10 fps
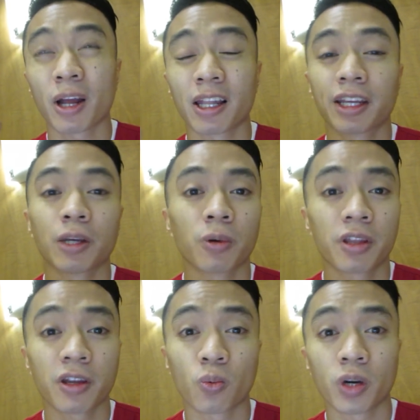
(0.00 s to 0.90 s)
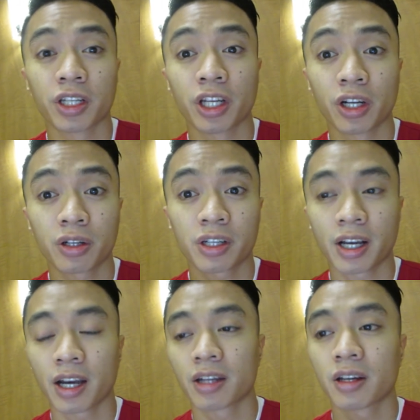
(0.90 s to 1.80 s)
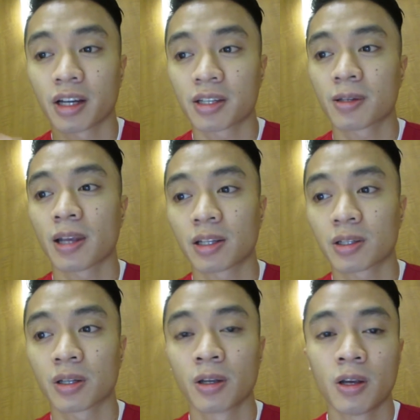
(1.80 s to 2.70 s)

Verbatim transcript: like it within one year to kind of assess